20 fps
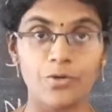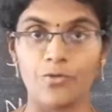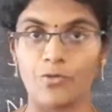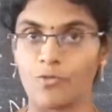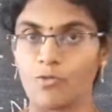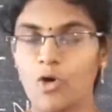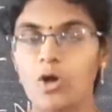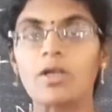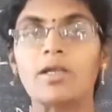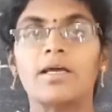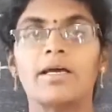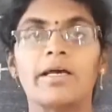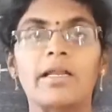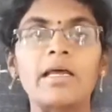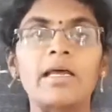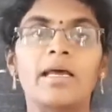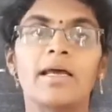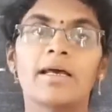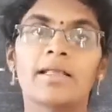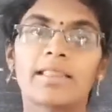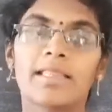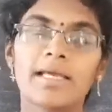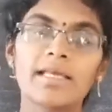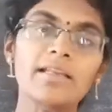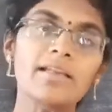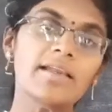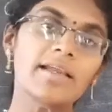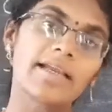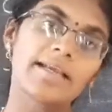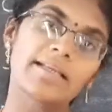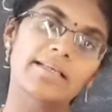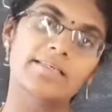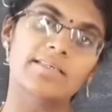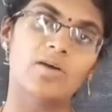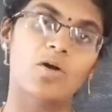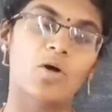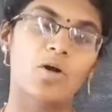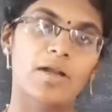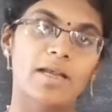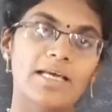of water, then it is
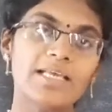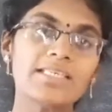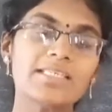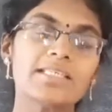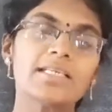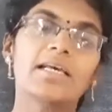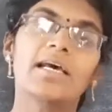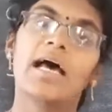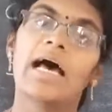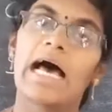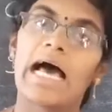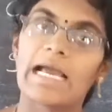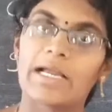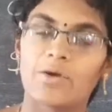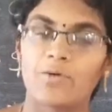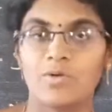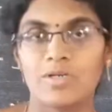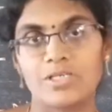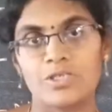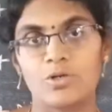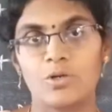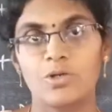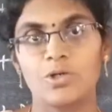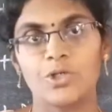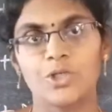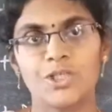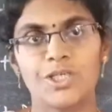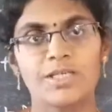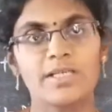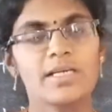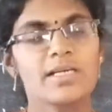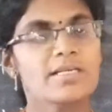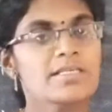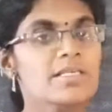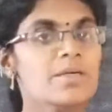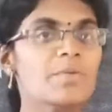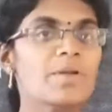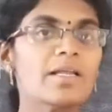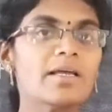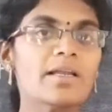called as aqueous solution.
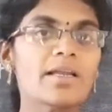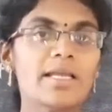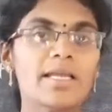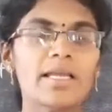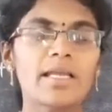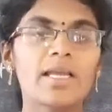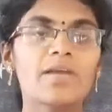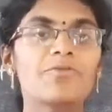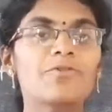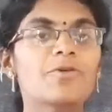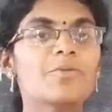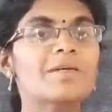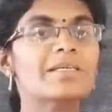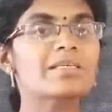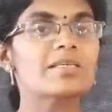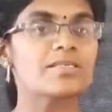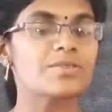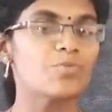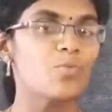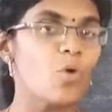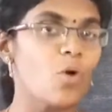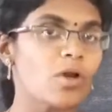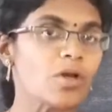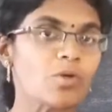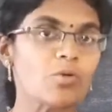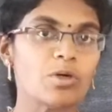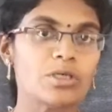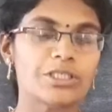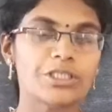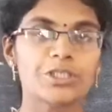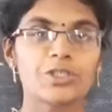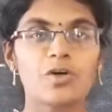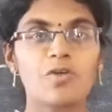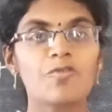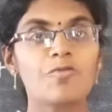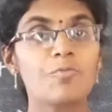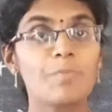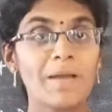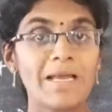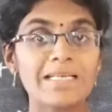Similarly, if you mix a small quantity
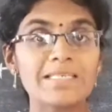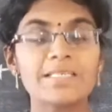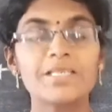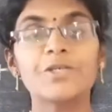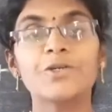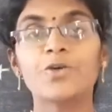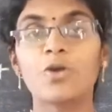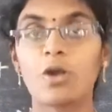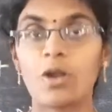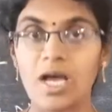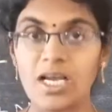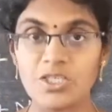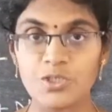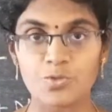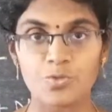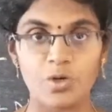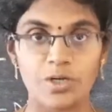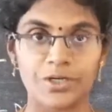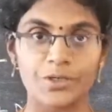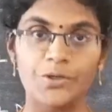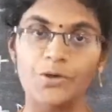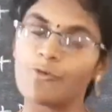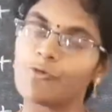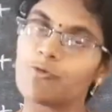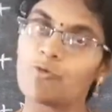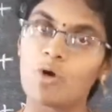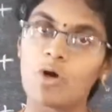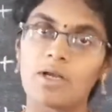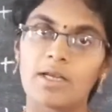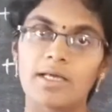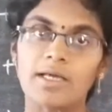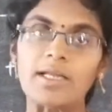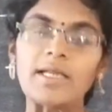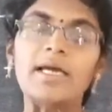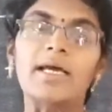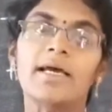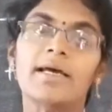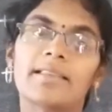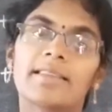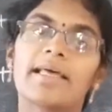of base into a large quantity of water,
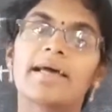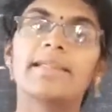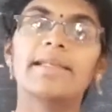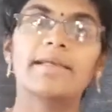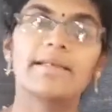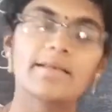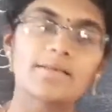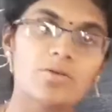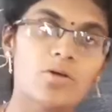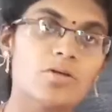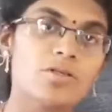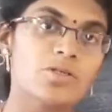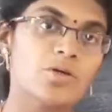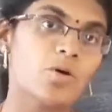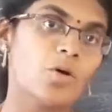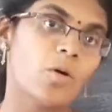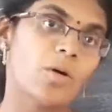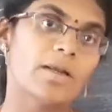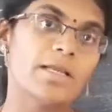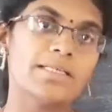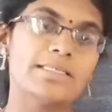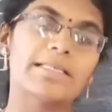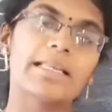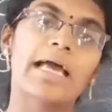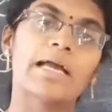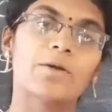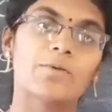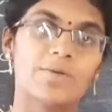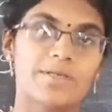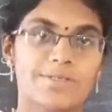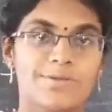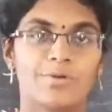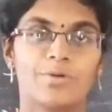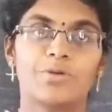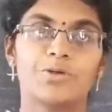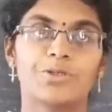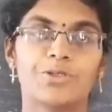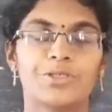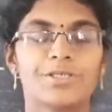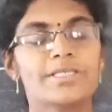then it is also called as an aqueous
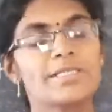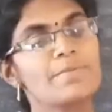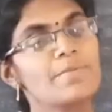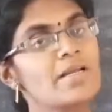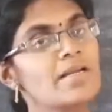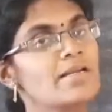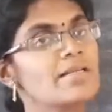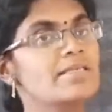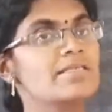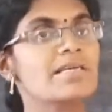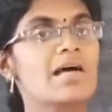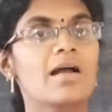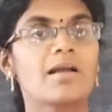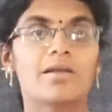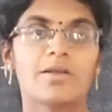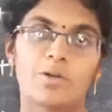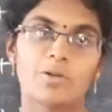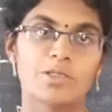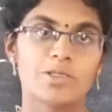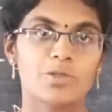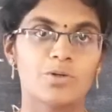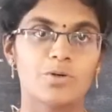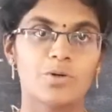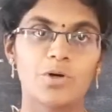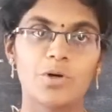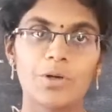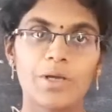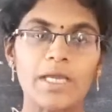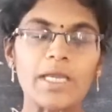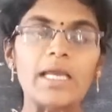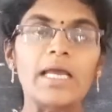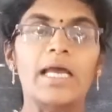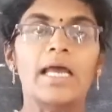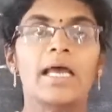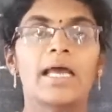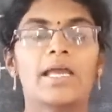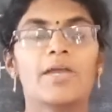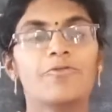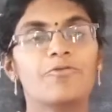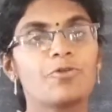solution. Similarly, salt also. Okay,
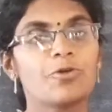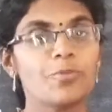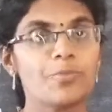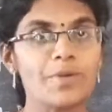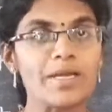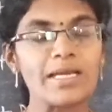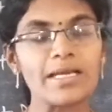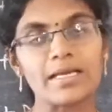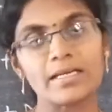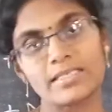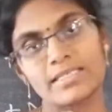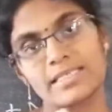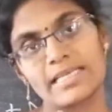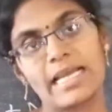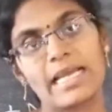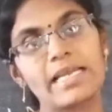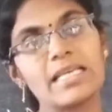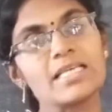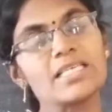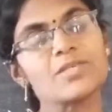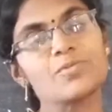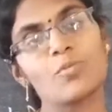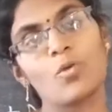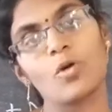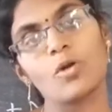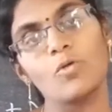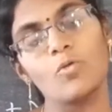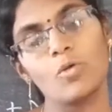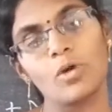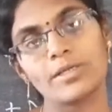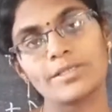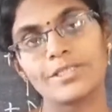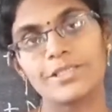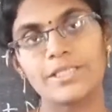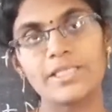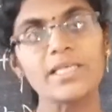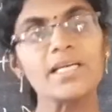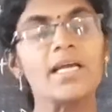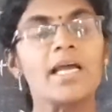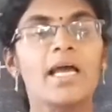if you mix any small
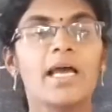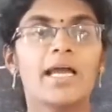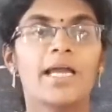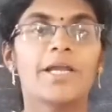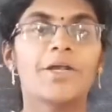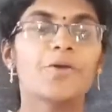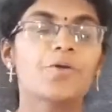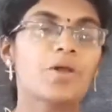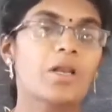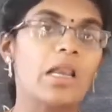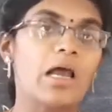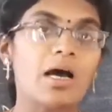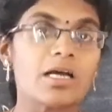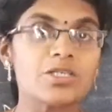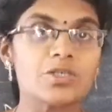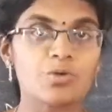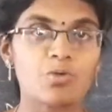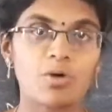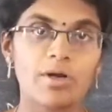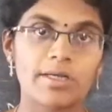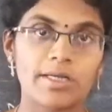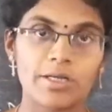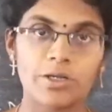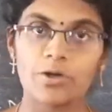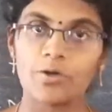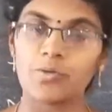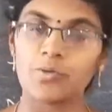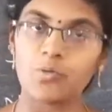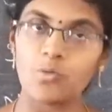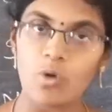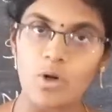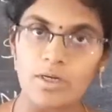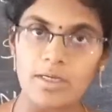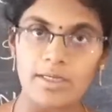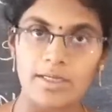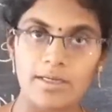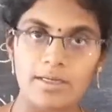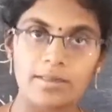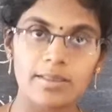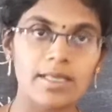quantity into a large quantity of
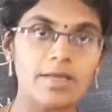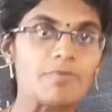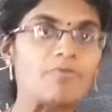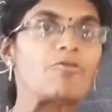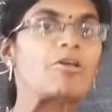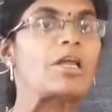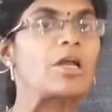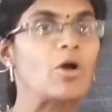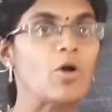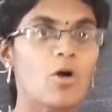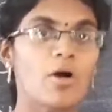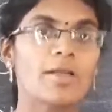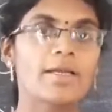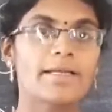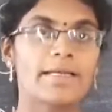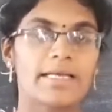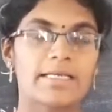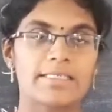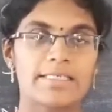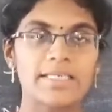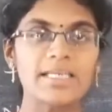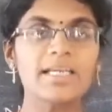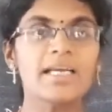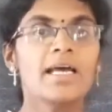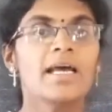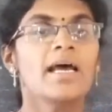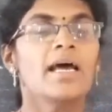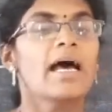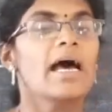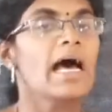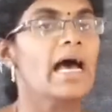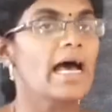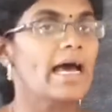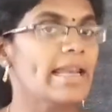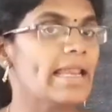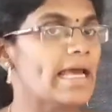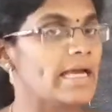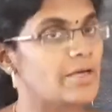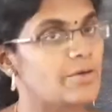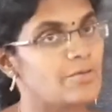water, then we call it as an
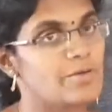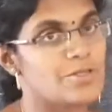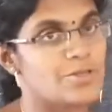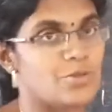aqueous